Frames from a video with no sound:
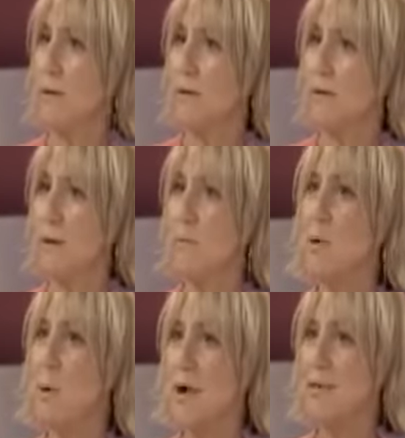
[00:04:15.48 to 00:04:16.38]
because I'm
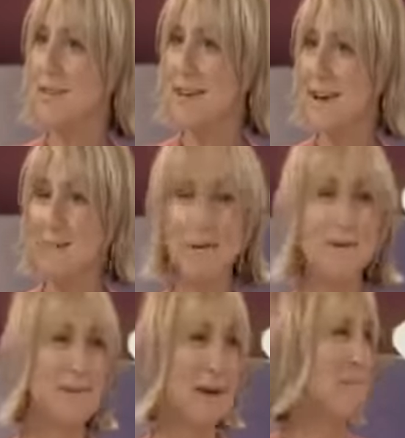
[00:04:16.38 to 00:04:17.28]
always
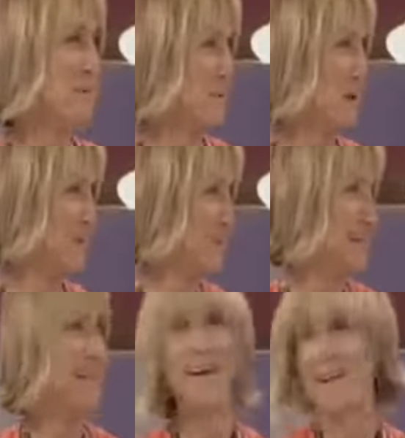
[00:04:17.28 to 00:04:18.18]
because I'm always
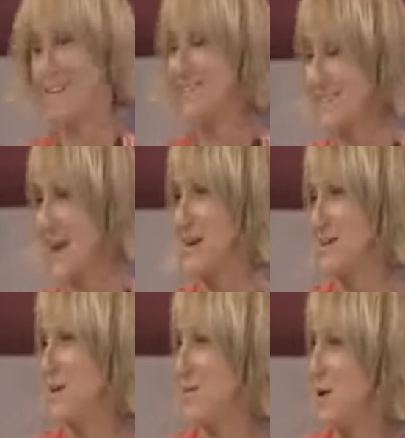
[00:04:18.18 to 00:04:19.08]
like a
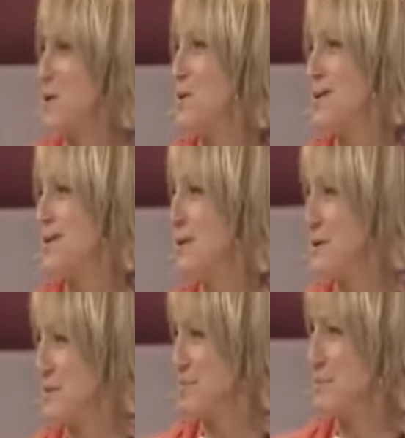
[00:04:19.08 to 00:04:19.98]
detective. I always
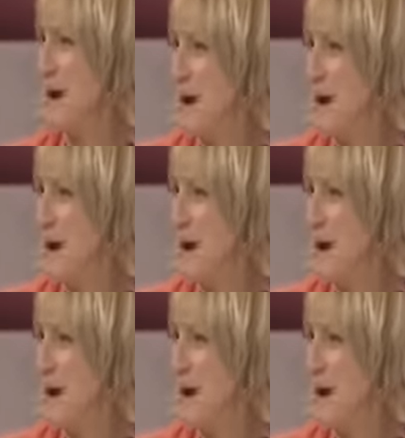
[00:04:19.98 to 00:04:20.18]
know what he's been